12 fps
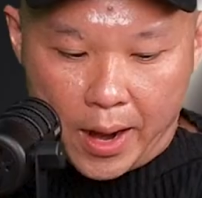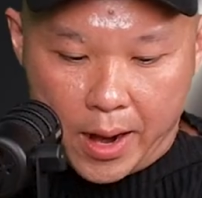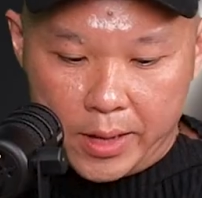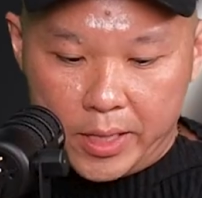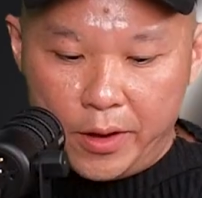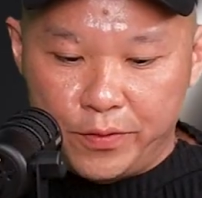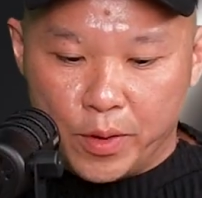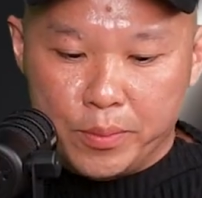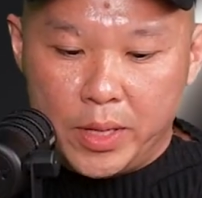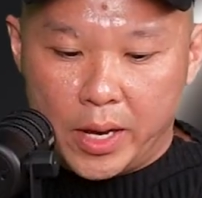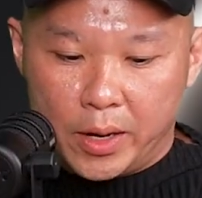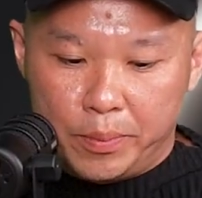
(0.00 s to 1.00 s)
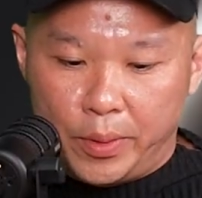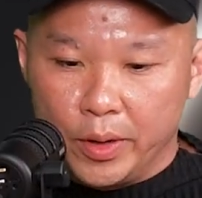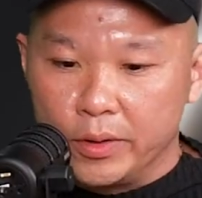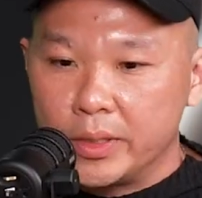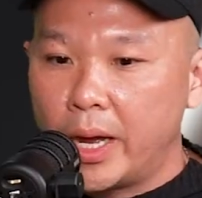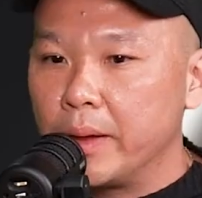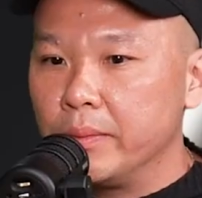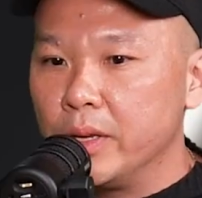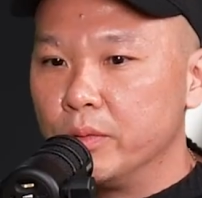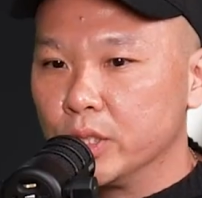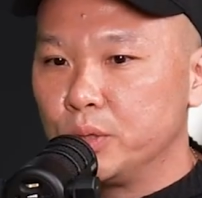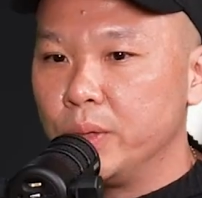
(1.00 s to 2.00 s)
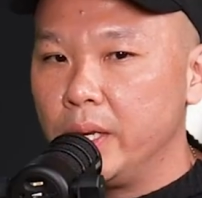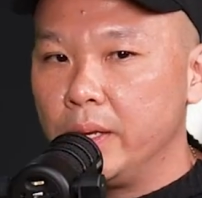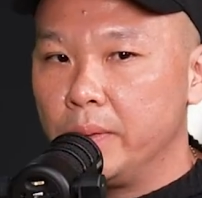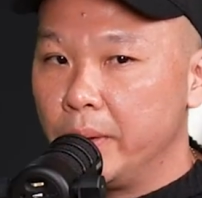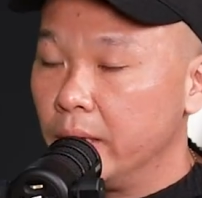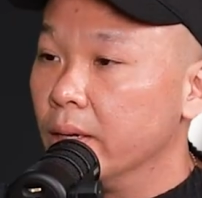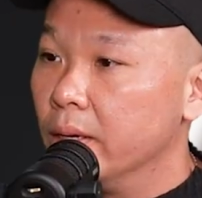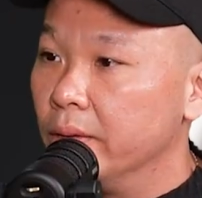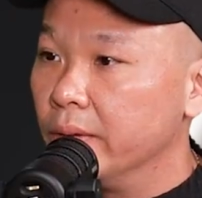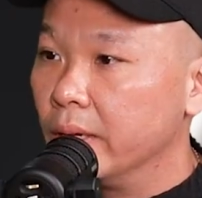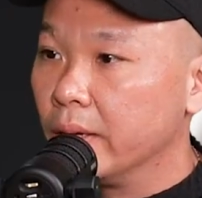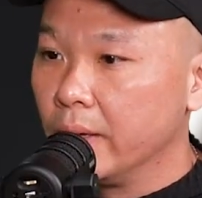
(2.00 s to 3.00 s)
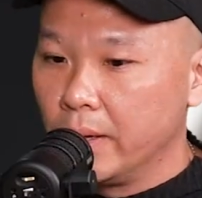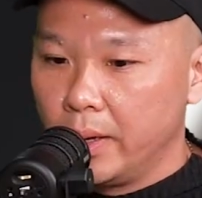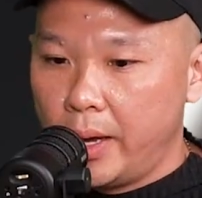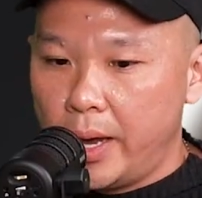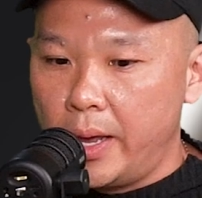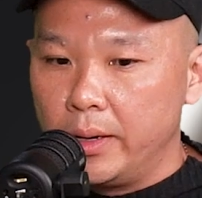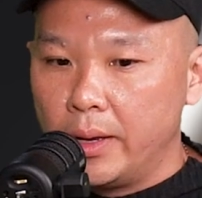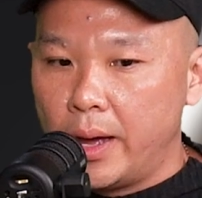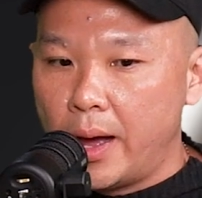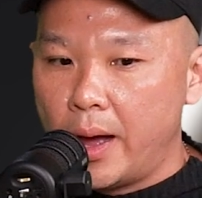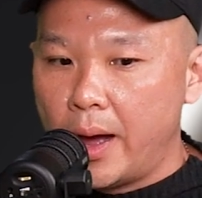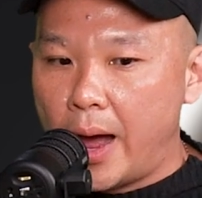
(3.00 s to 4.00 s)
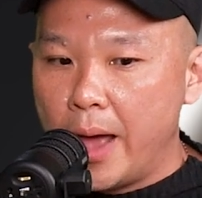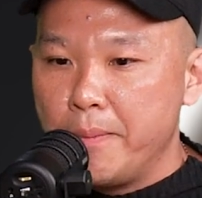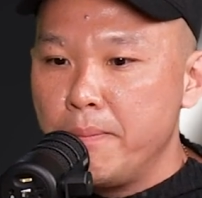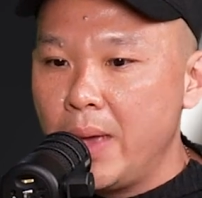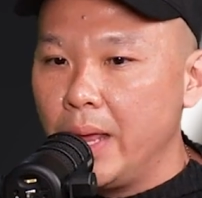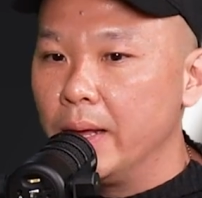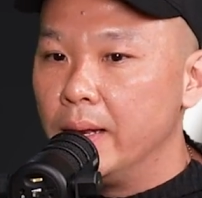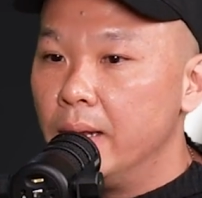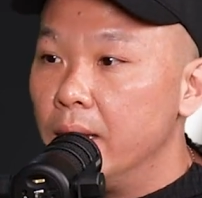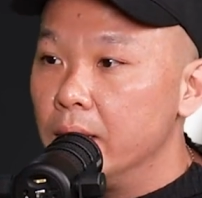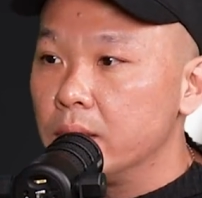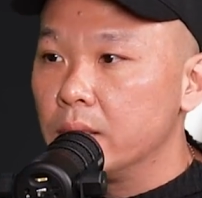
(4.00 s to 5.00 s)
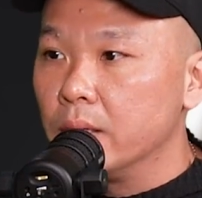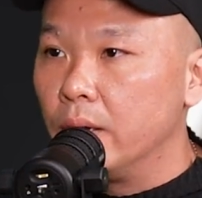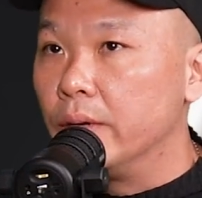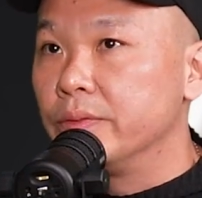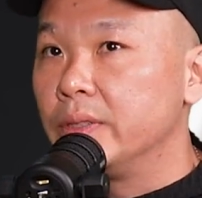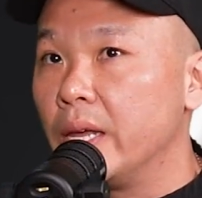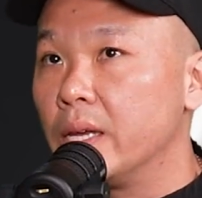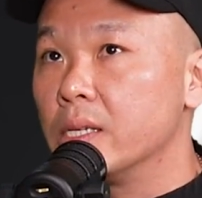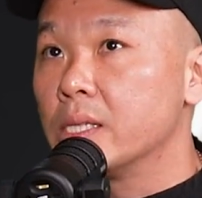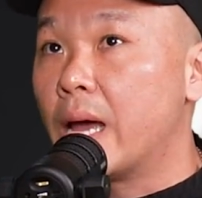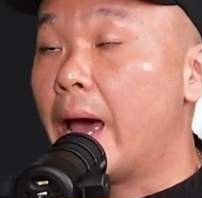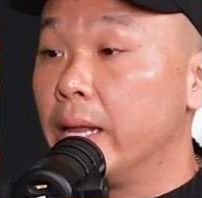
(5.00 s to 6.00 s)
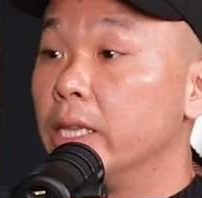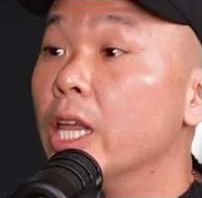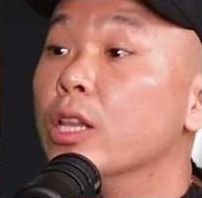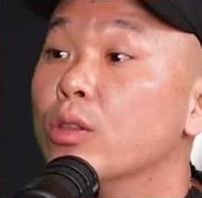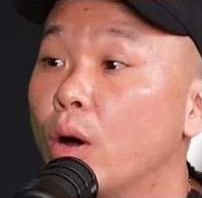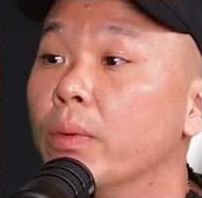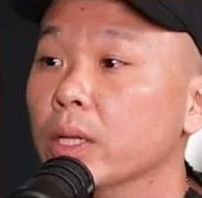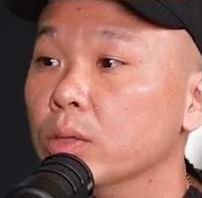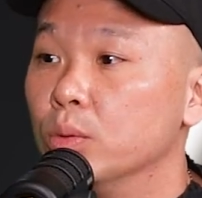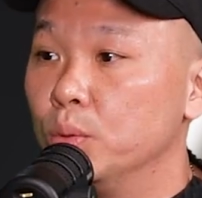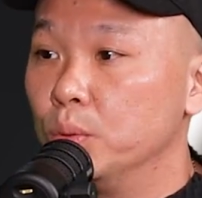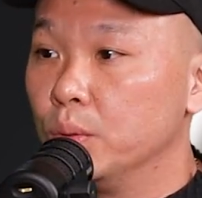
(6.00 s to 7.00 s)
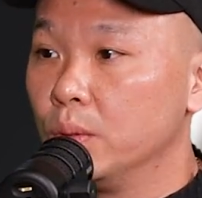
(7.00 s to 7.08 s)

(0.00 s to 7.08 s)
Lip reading: I think for me at a point of time, it was really making a living. And I made a list of things I did not want to do.